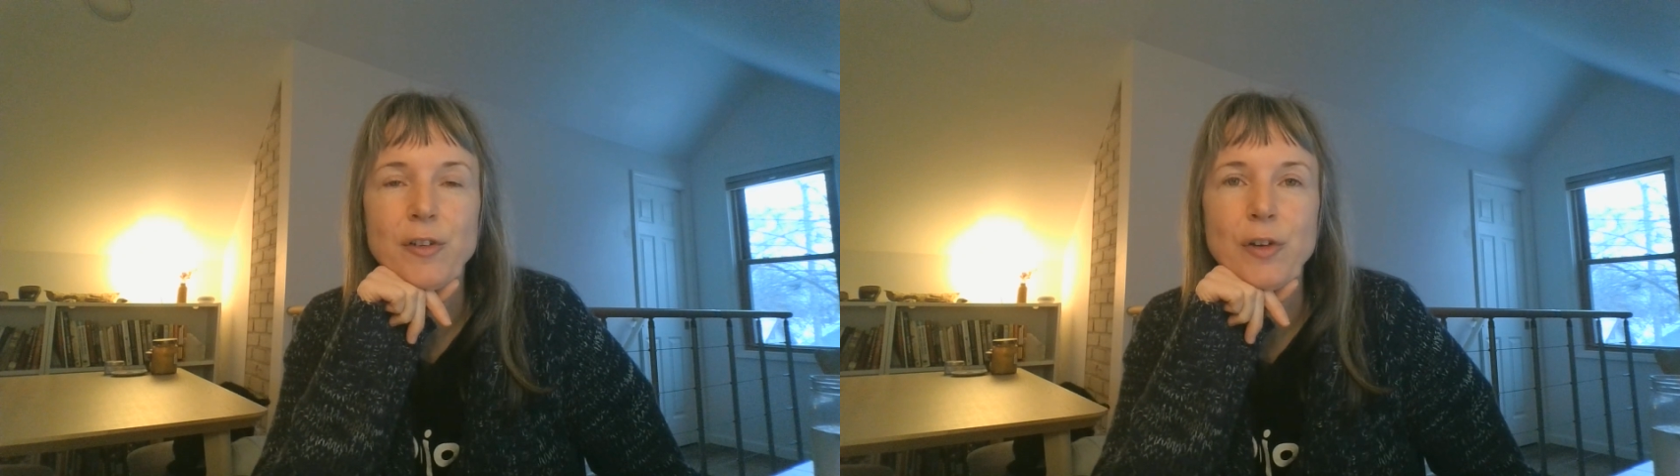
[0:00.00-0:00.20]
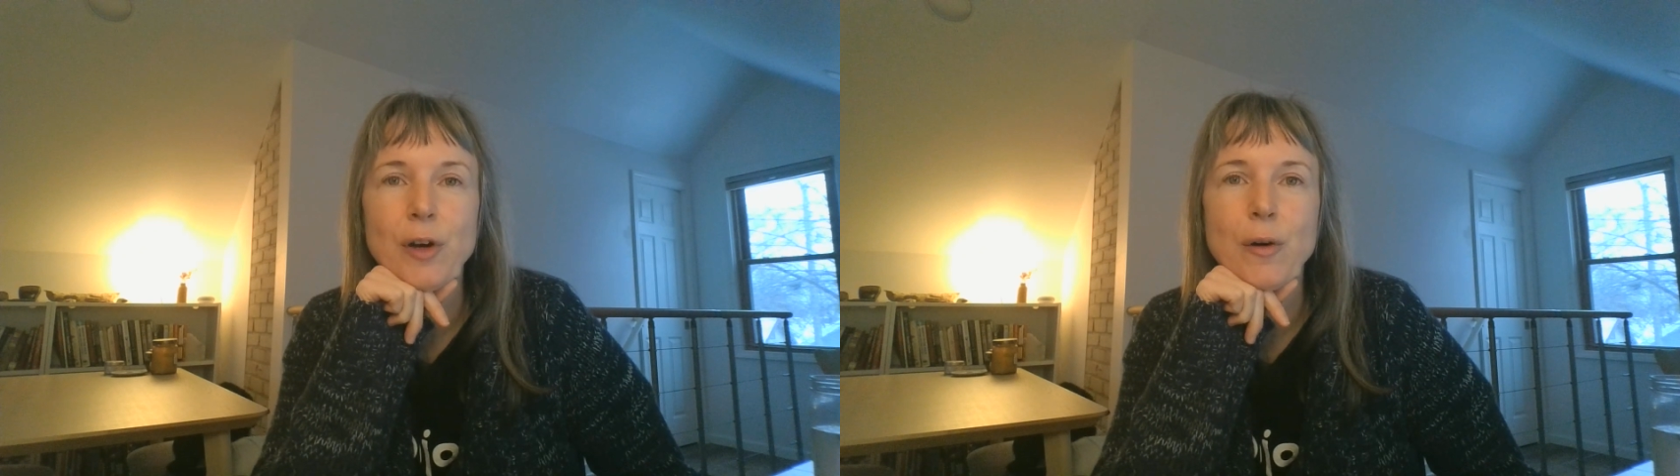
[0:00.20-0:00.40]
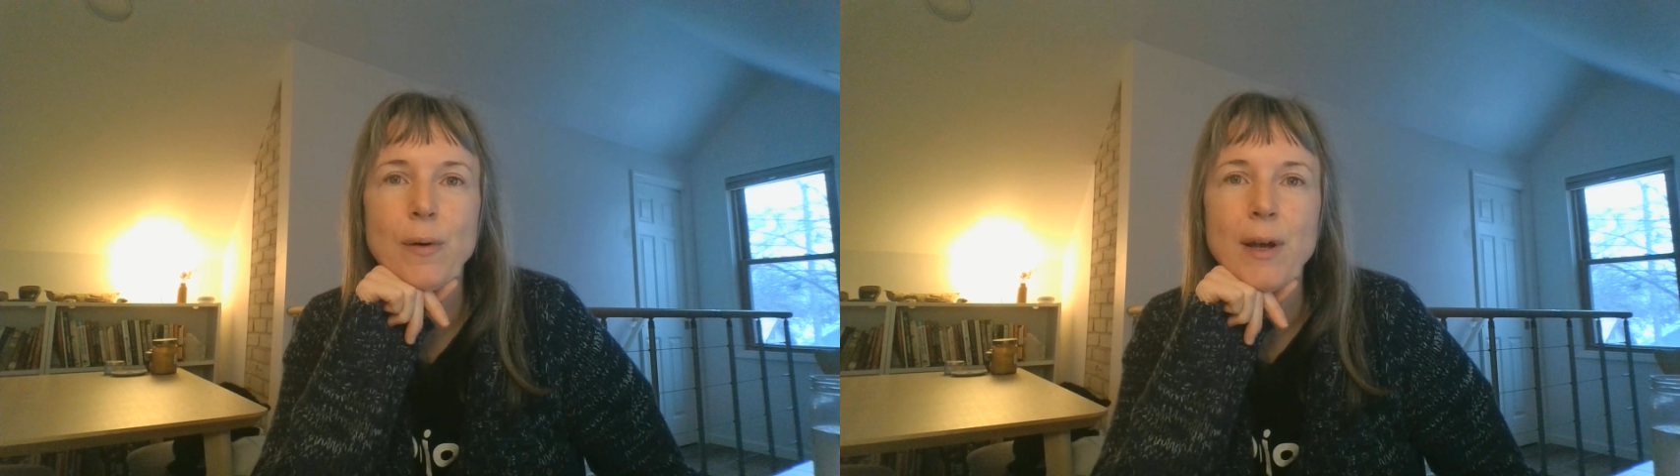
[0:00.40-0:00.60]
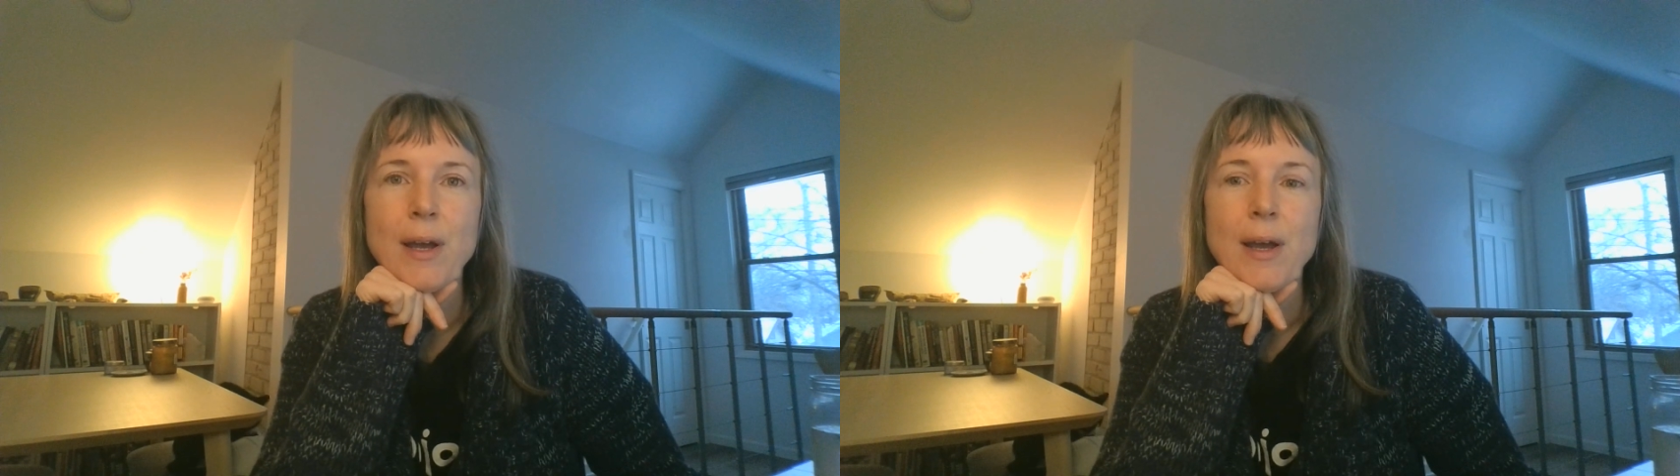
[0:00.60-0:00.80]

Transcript: So